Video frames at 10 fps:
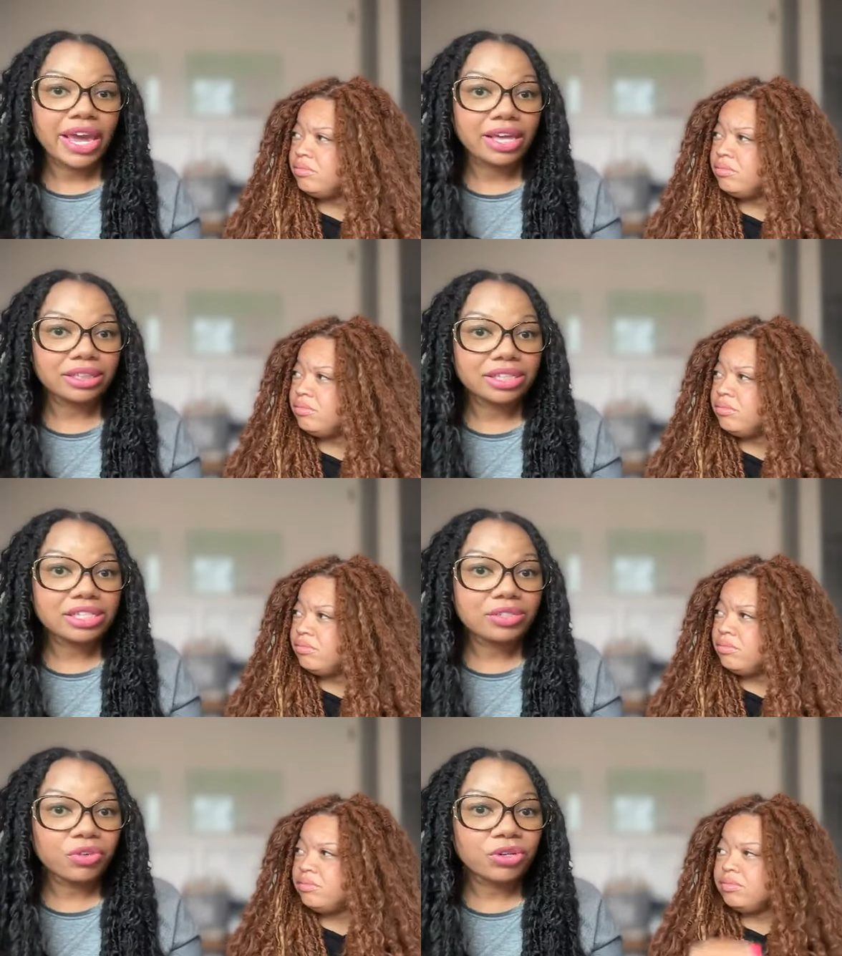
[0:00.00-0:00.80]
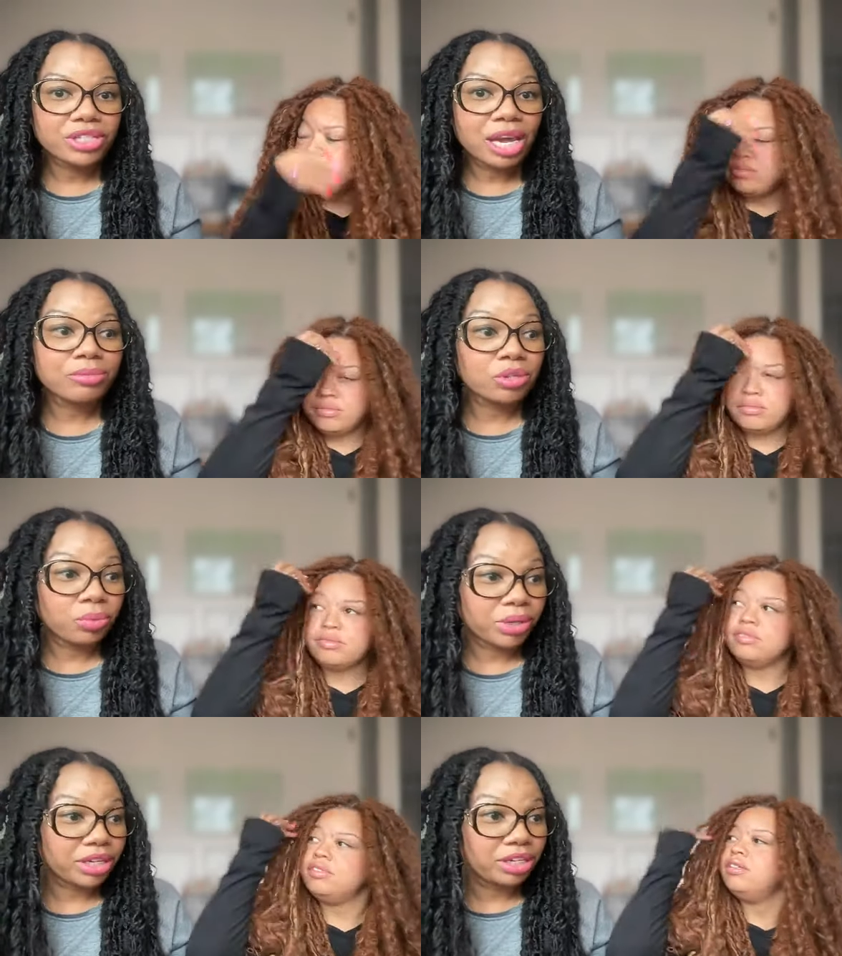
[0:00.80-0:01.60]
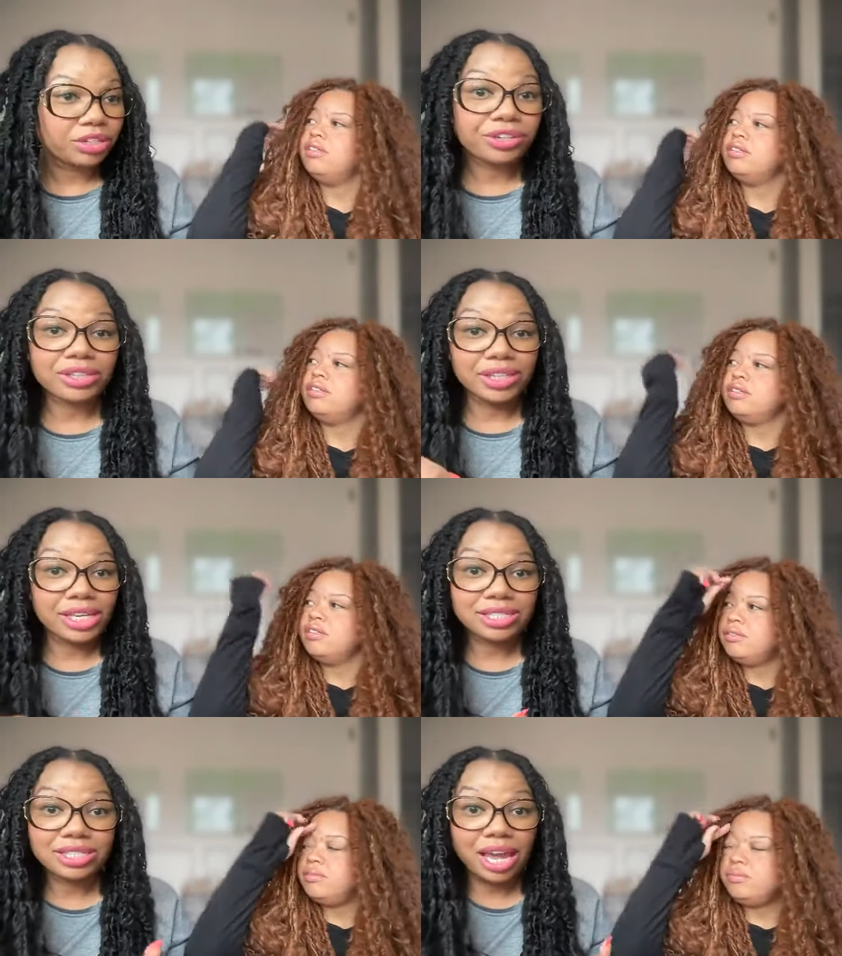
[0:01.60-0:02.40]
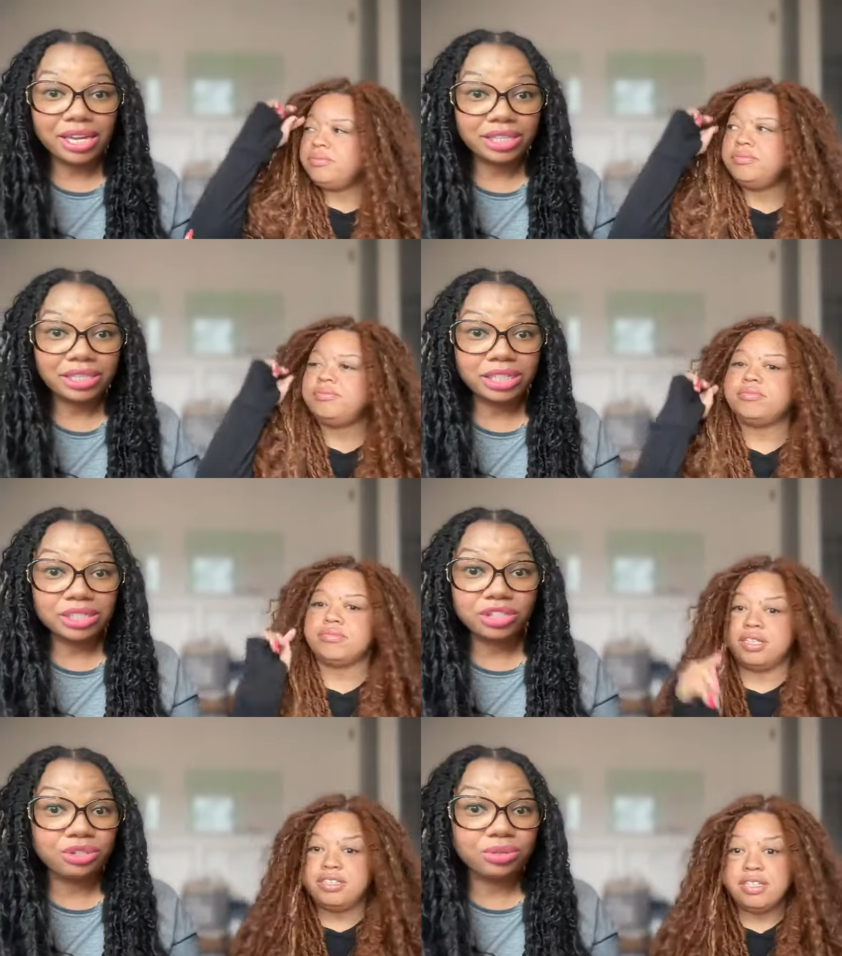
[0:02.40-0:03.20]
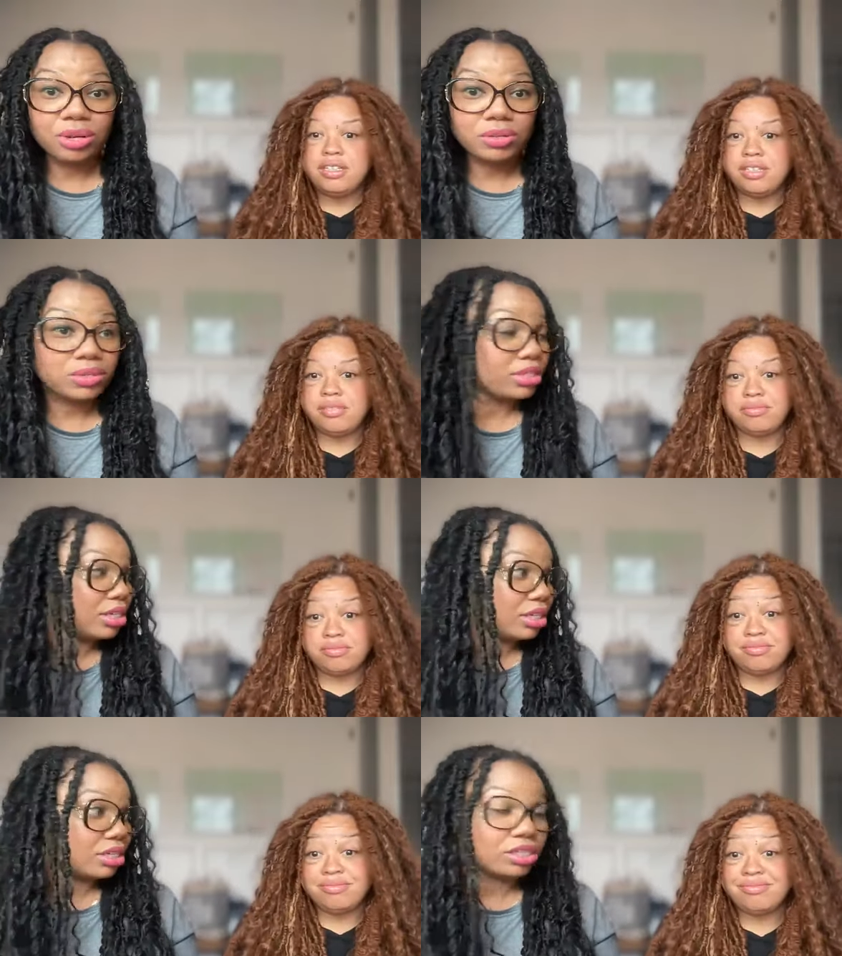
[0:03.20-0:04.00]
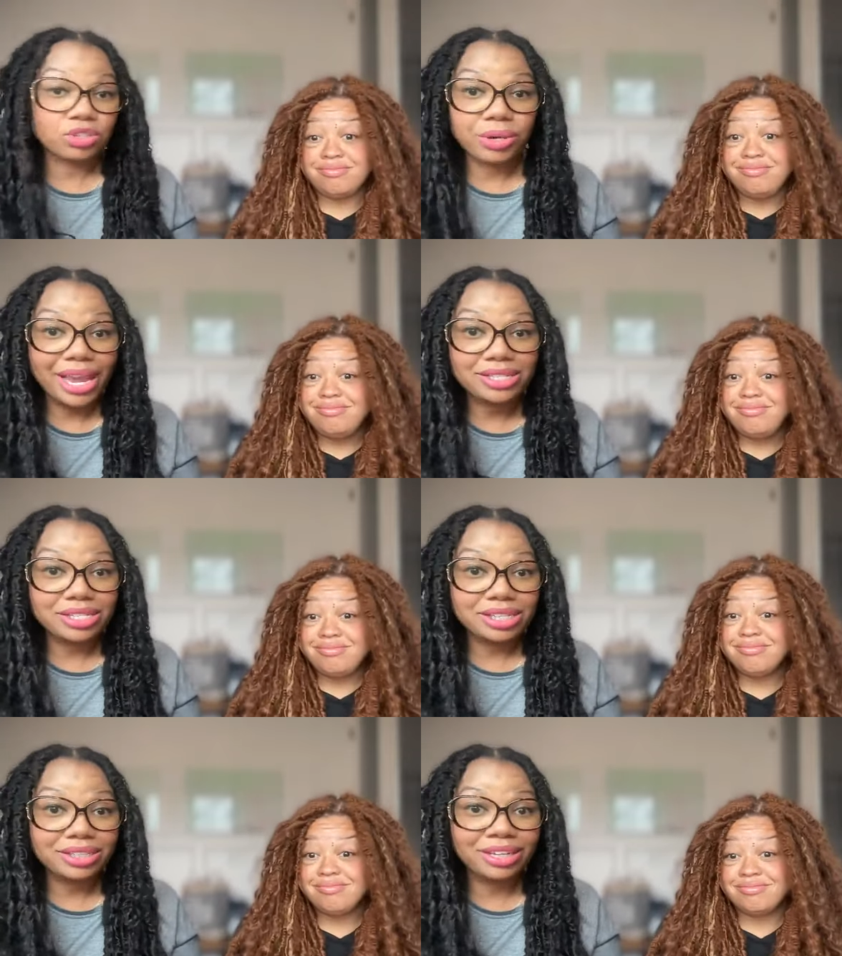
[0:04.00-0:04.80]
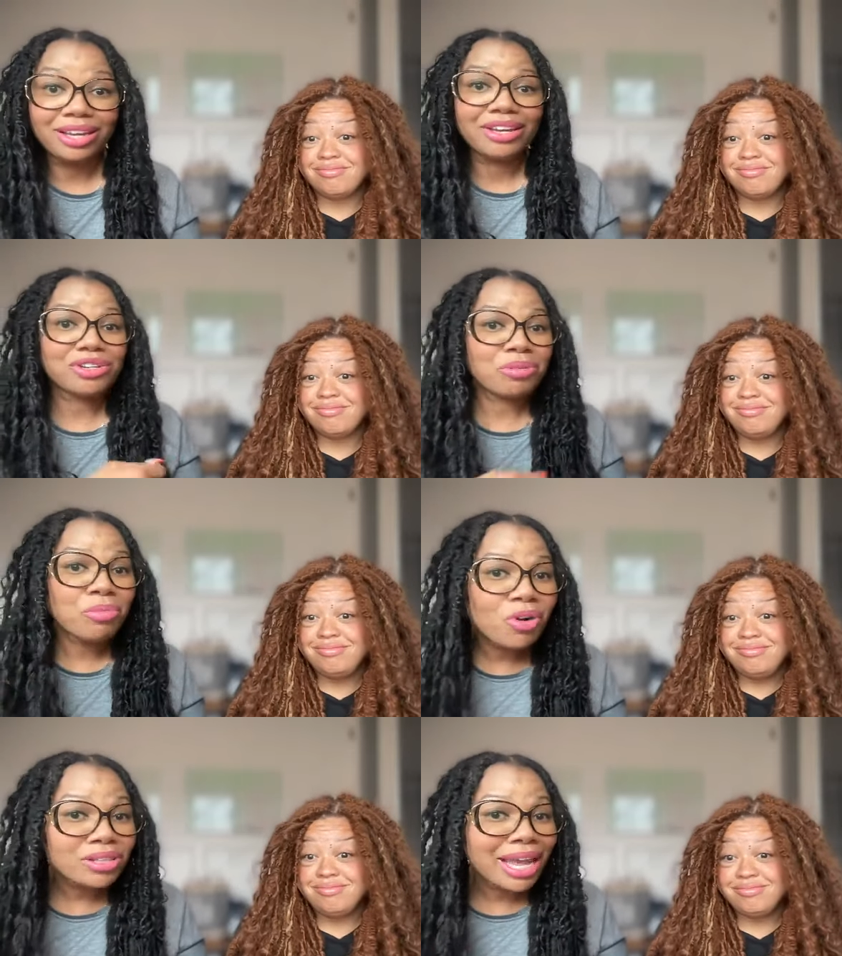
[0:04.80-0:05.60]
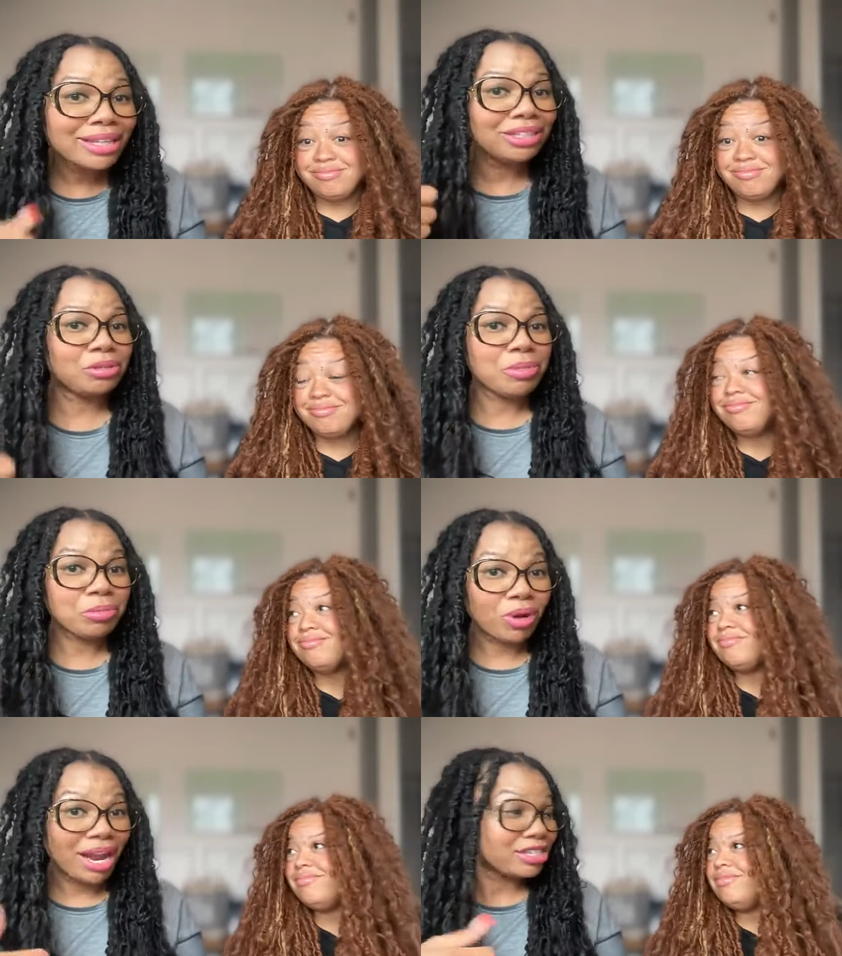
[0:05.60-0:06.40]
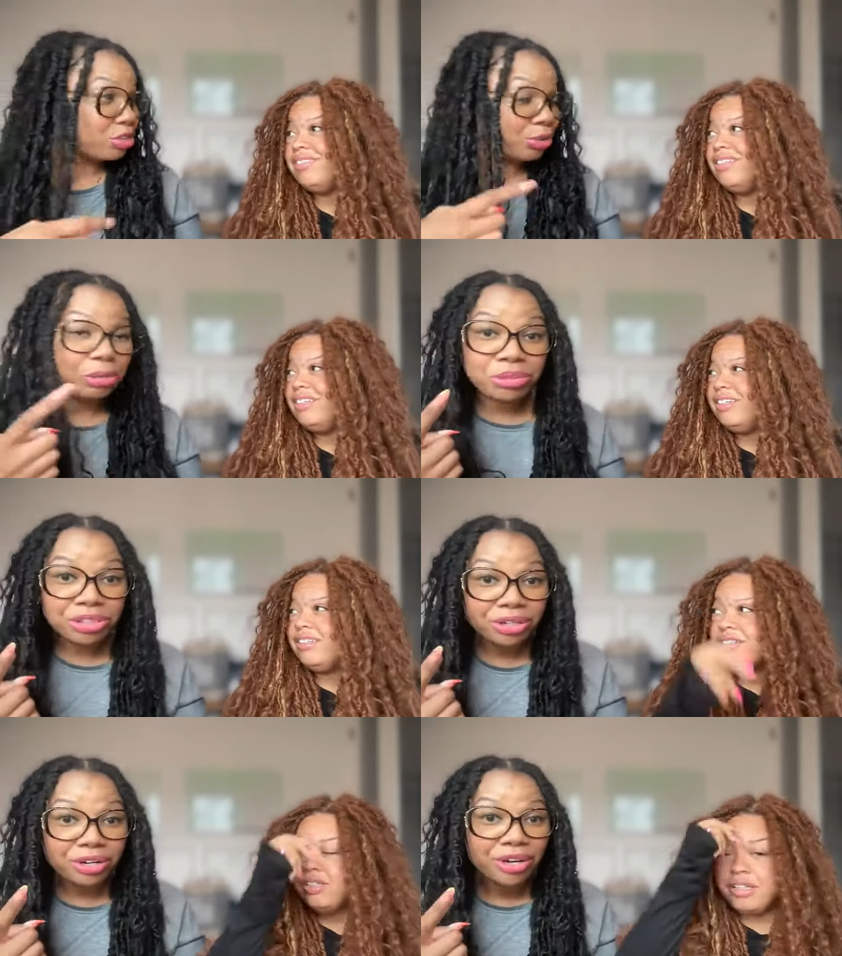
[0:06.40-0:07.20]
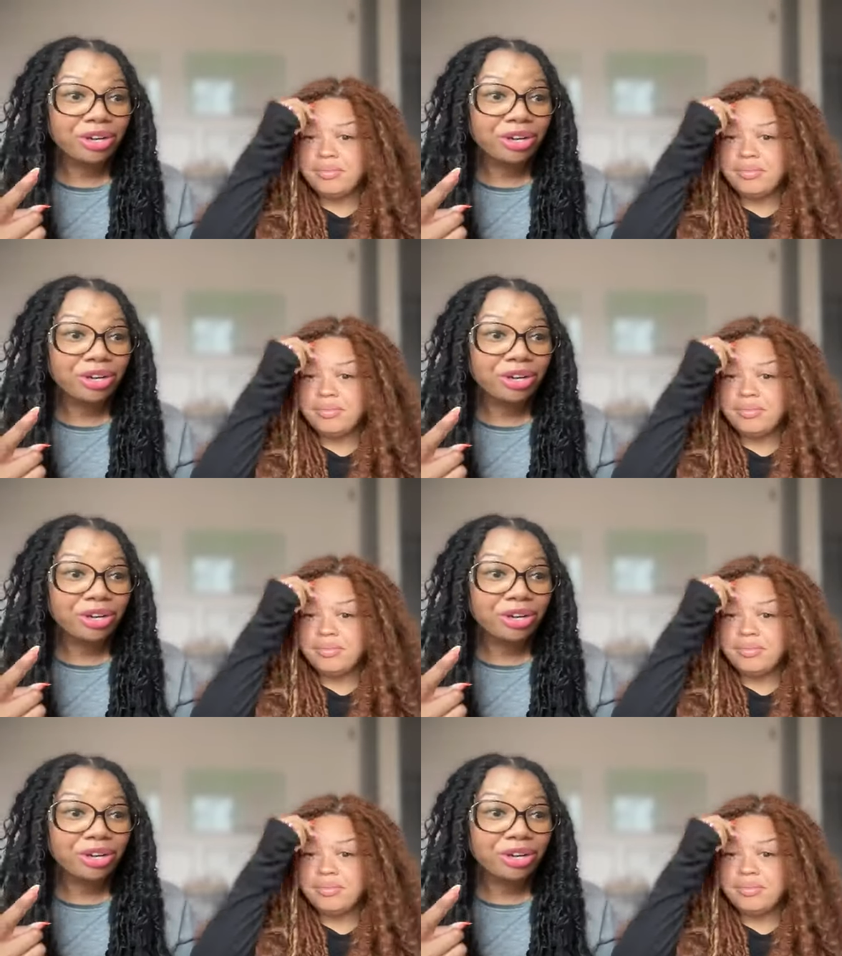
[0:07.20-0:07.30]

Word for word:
Speaker 1: at least four times a week, you're less likely to less do simple. those things mm-hmm. drastically. Mm-hmm. You're more likely to memorize scripture. Yeah.